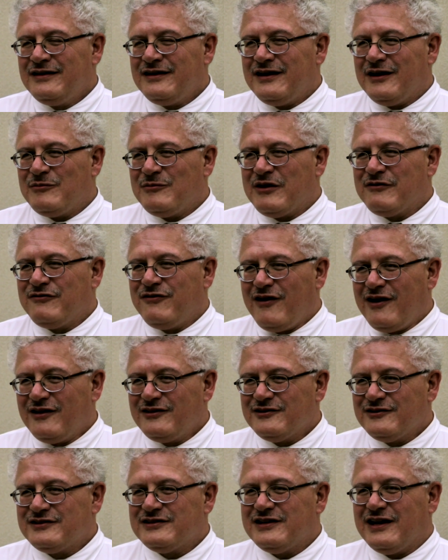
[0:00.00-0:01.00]
on my
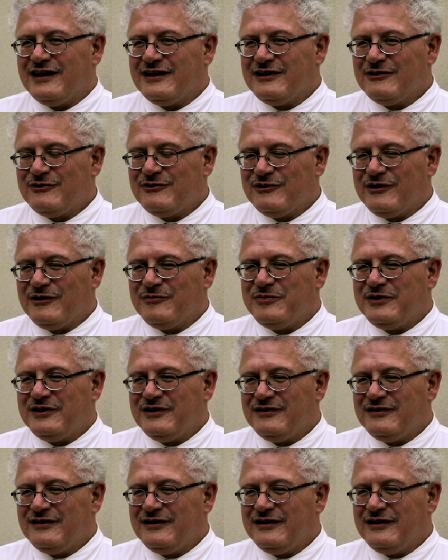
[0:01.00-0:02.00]
father's side, he grew up
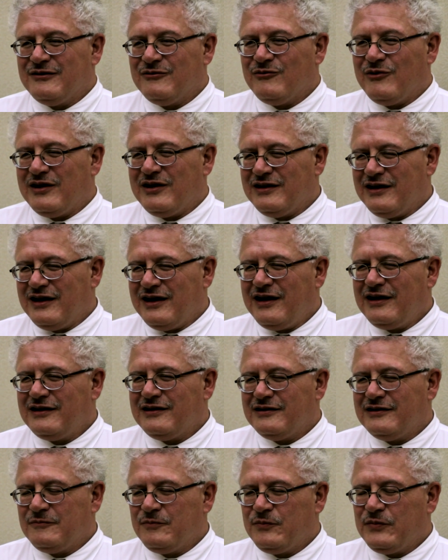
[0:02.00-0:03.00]
in, in
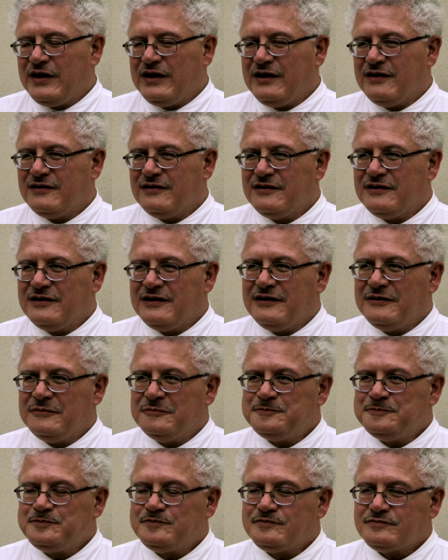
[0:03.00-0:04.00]
Guadalajara and
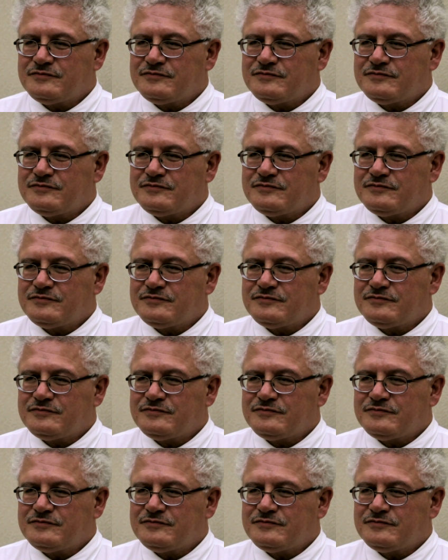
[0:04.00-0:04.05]
um,